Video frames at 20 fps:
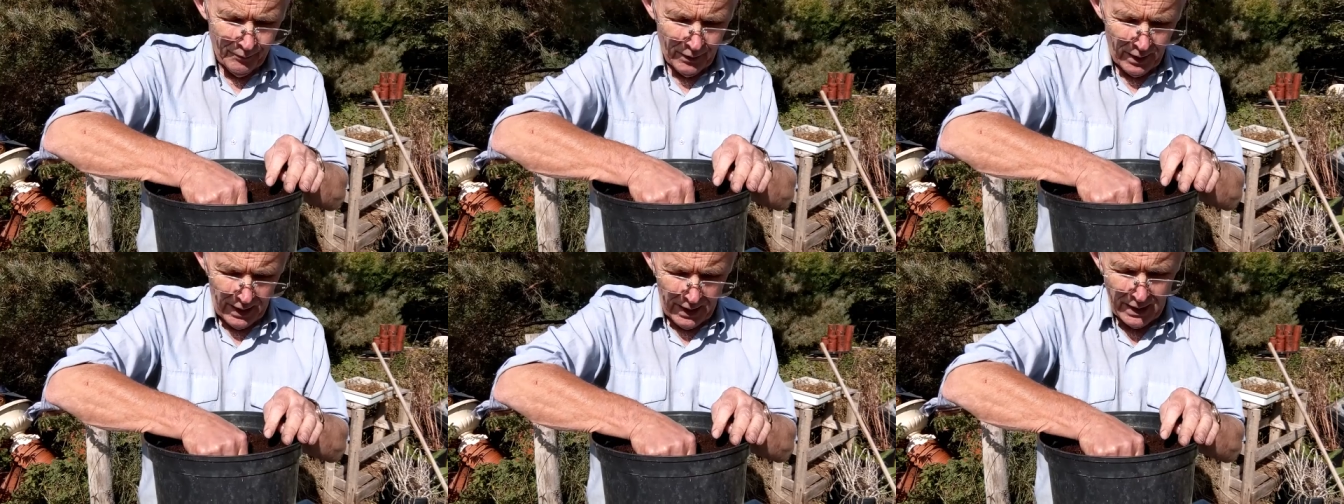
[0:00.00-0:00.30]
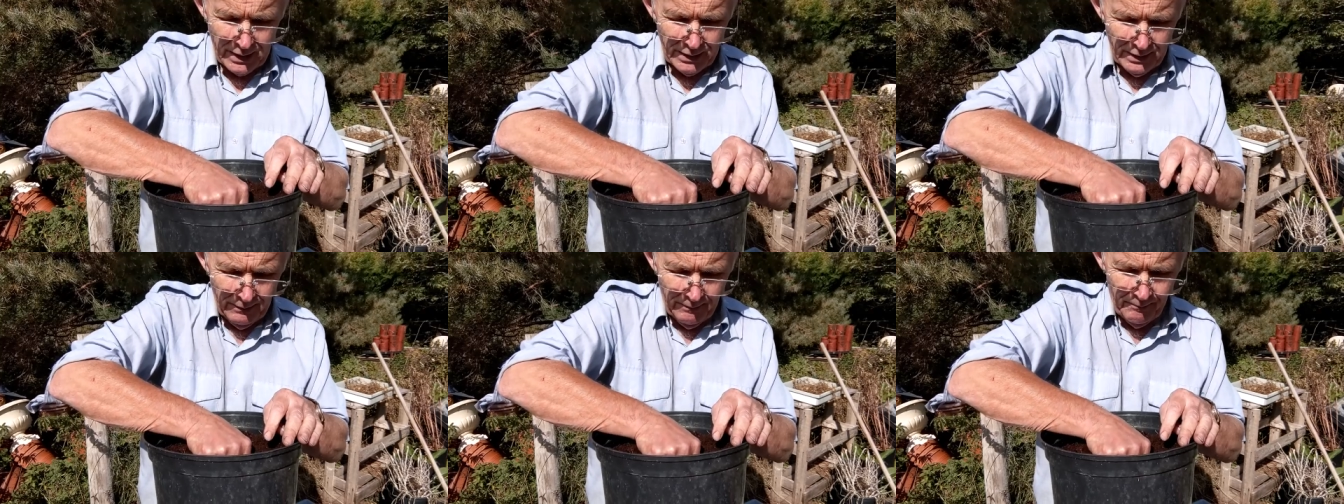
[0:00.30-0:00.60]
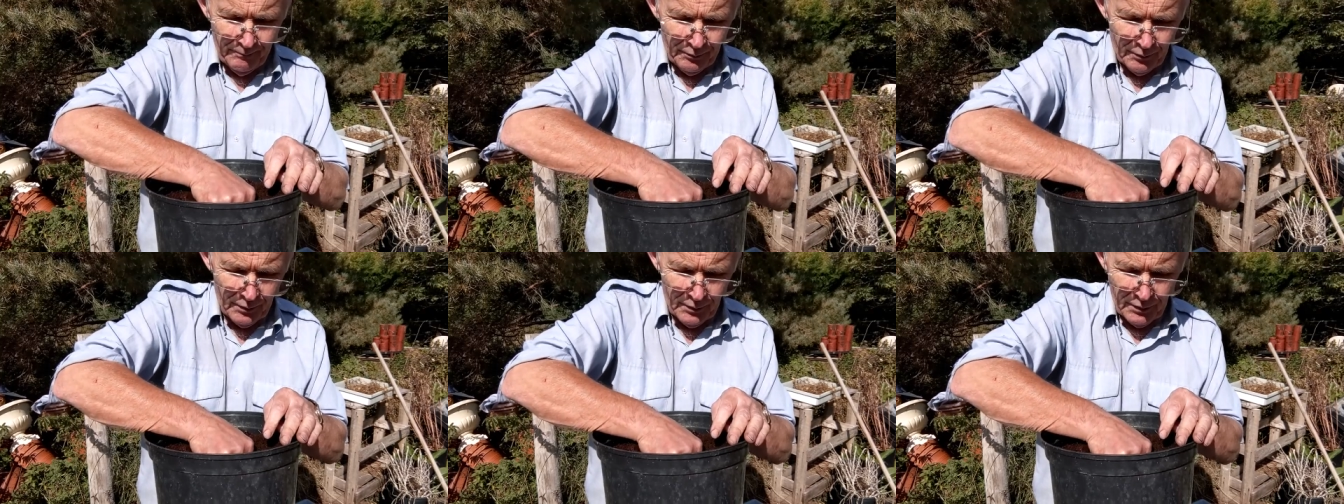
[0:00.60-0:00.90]
in.
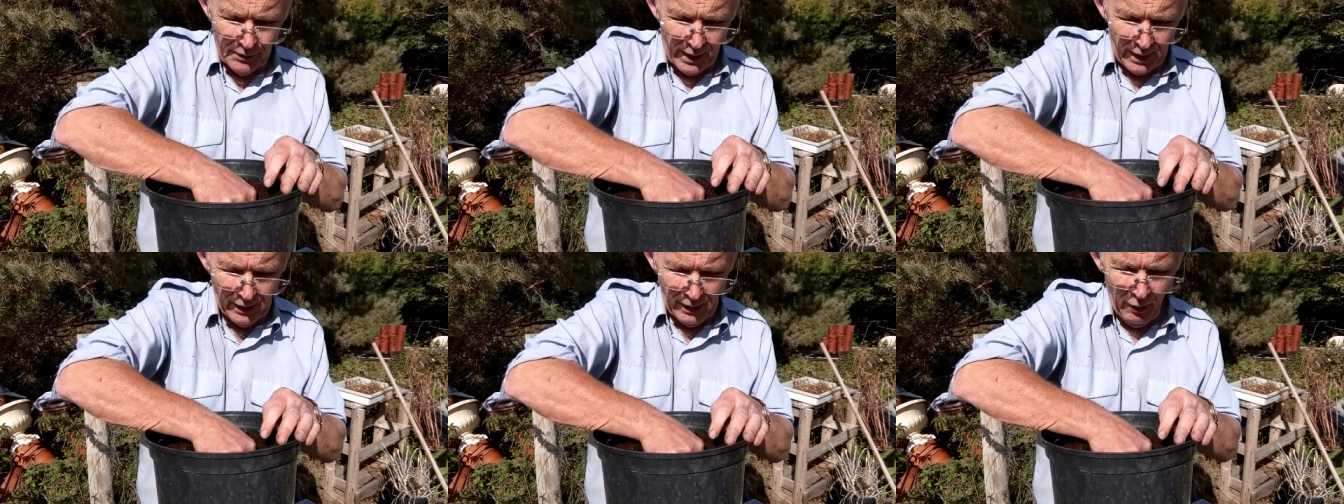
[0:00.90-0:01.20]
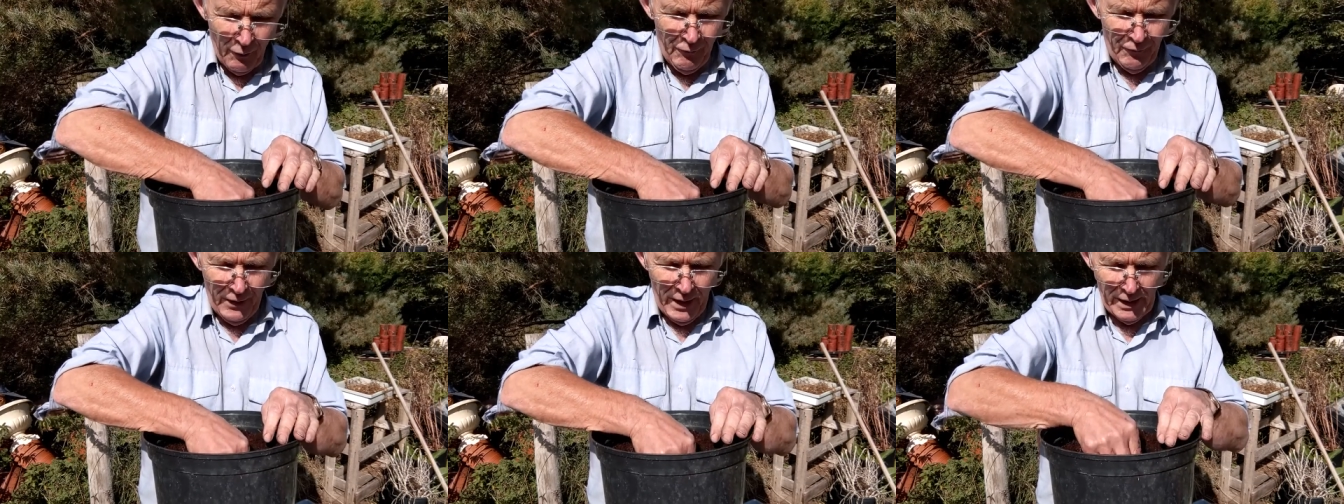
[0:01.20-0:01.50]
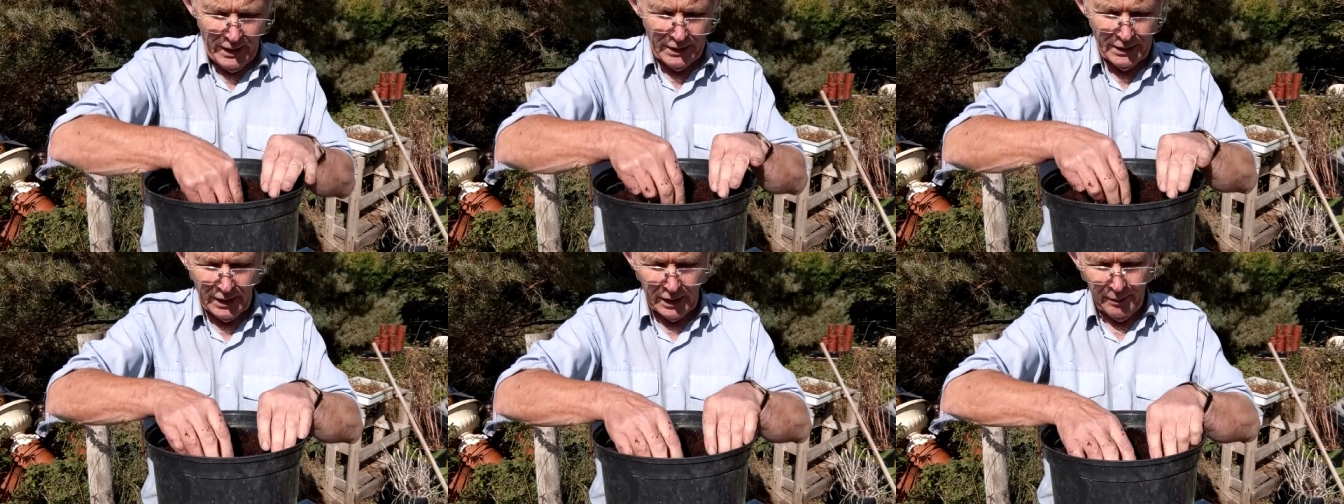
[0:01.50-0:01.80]
They can go
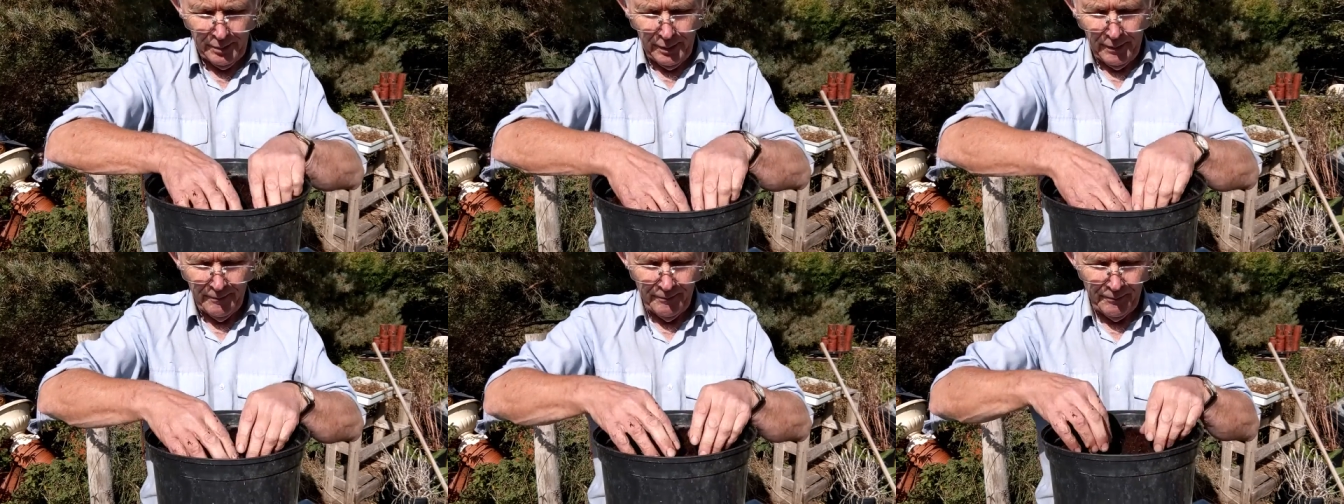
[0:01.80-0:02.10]
fairly deep.